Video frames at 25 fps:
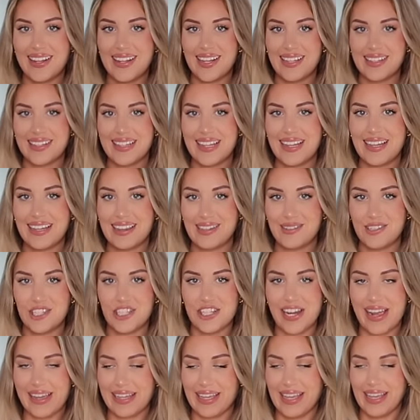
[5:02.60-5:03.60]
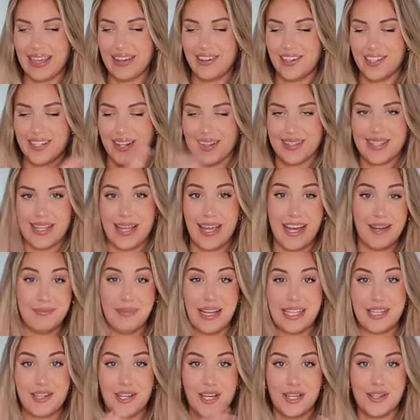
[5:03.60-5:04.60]
Another little jacket, honestly, I'm
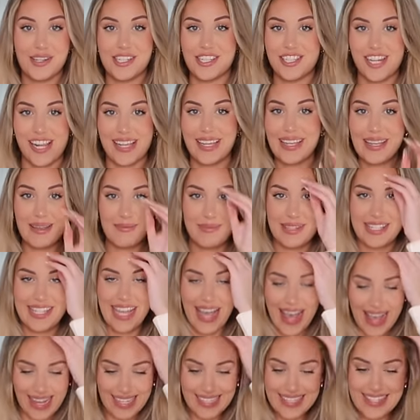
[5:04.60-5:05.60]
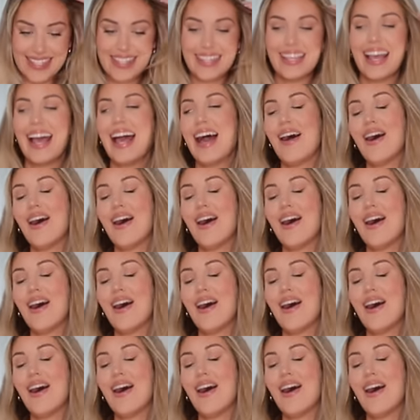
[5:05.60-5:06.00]
like coat and jacket obsessed.